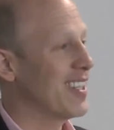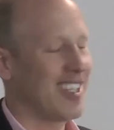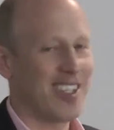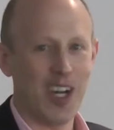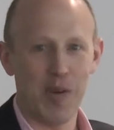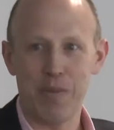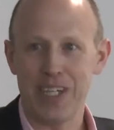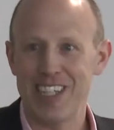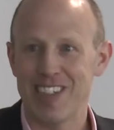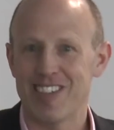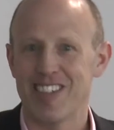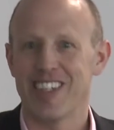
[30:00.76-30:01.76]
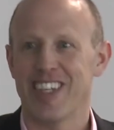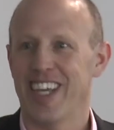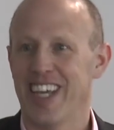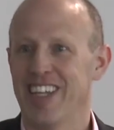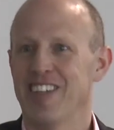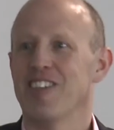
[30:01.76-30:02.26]
companies
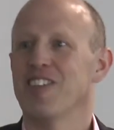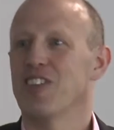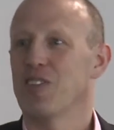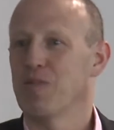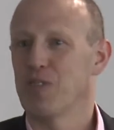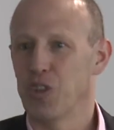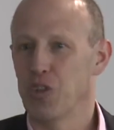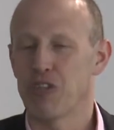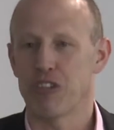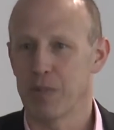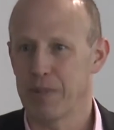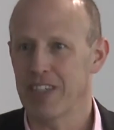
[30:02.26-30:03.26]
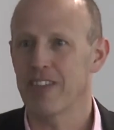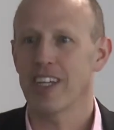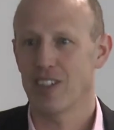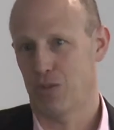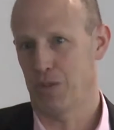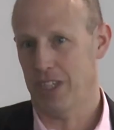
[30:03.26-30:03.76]
can't do creepy
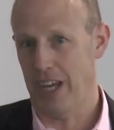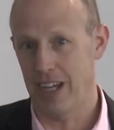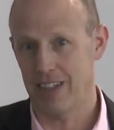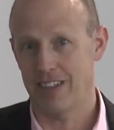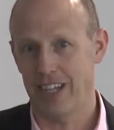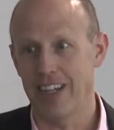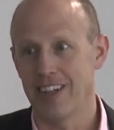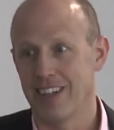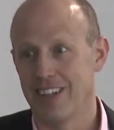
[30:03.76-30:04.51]
things with that data,